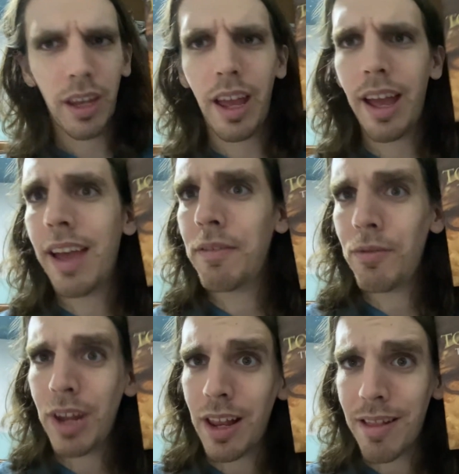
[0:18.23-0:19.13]
haven't
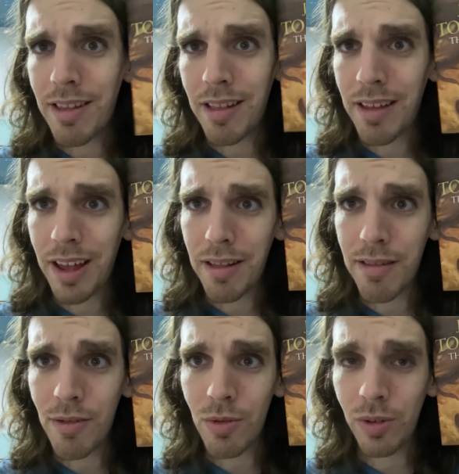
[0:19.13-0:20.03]
read it since high
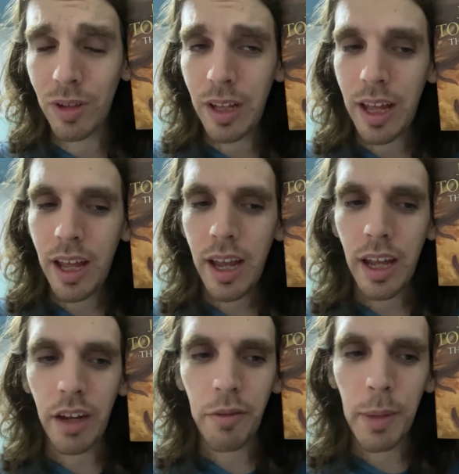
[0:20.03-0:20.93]
school,
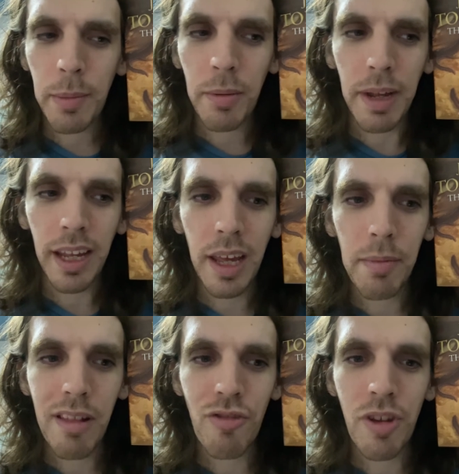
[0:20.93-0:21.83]
and I remember my
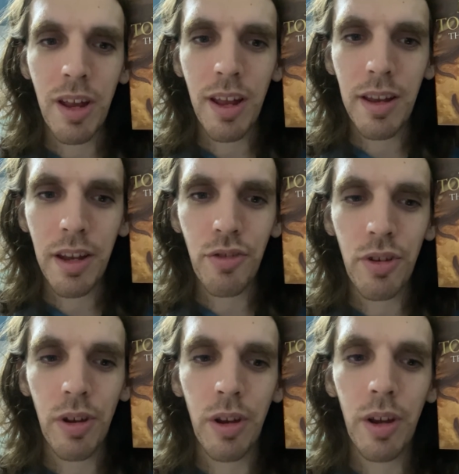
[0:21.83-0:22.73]
chemistry
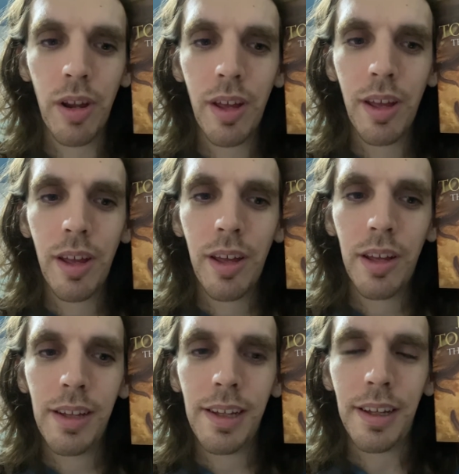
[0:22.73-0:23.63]
teacher
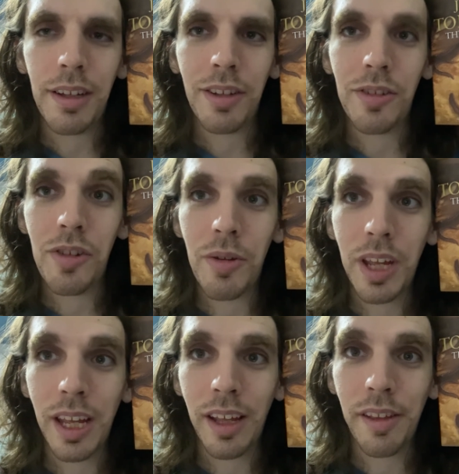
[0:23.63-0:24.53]

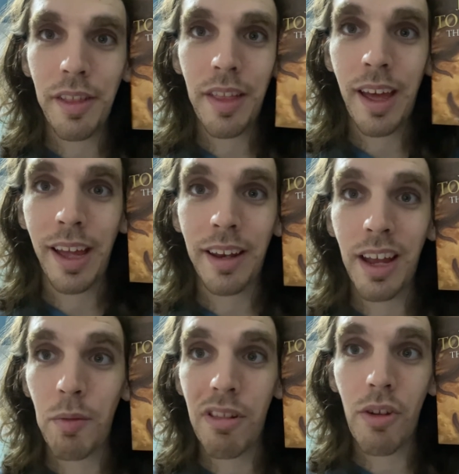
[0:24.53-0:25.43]
joking that
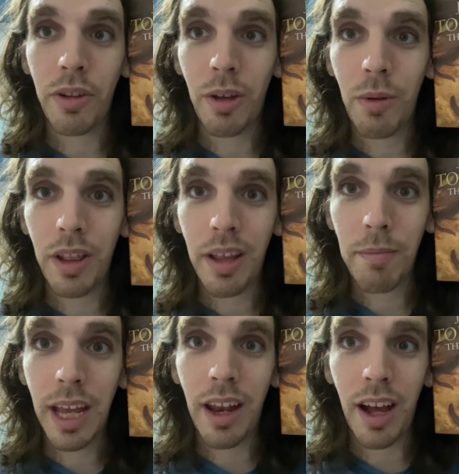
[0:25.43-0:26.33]
I was the only one that
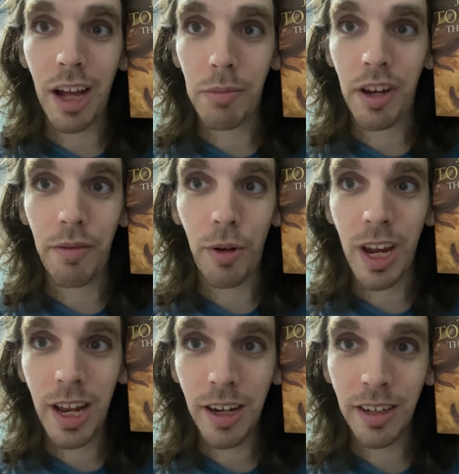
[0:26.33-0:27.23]
made a habit of
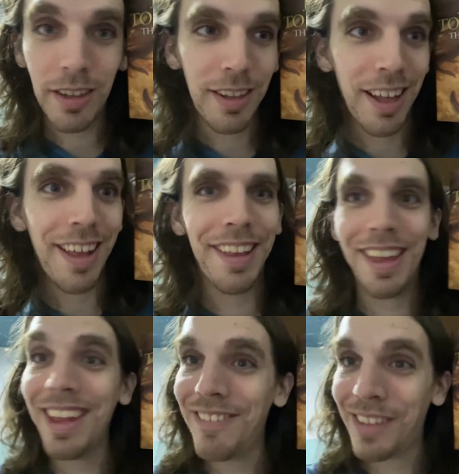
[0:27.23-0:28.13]
reading,
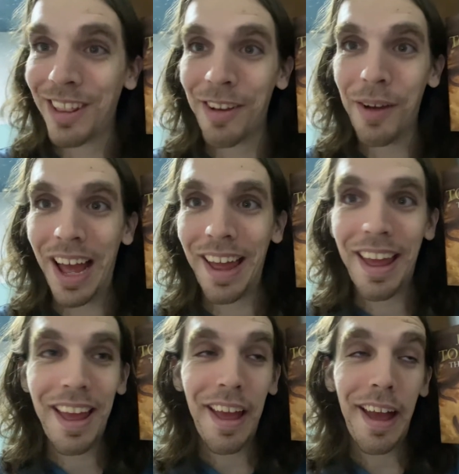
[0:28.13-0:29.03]
even though
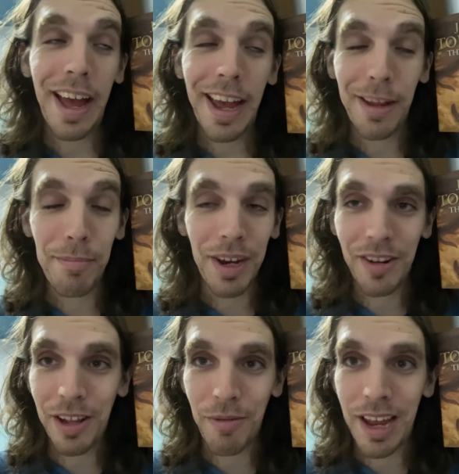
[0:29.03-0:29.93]
I
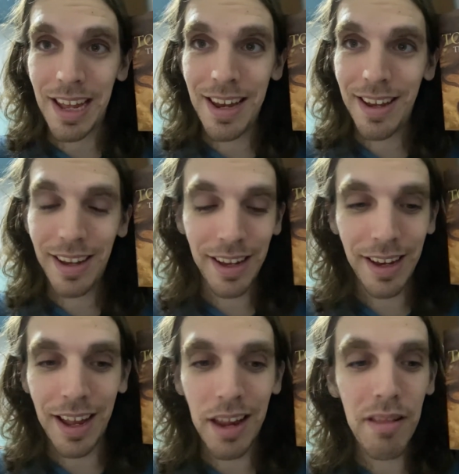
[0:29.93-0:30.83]
barely read in
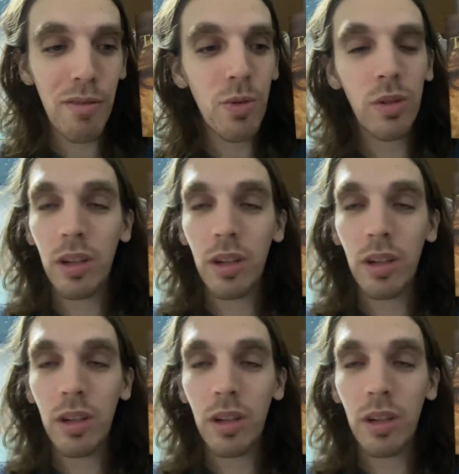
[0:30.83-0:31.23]
high school,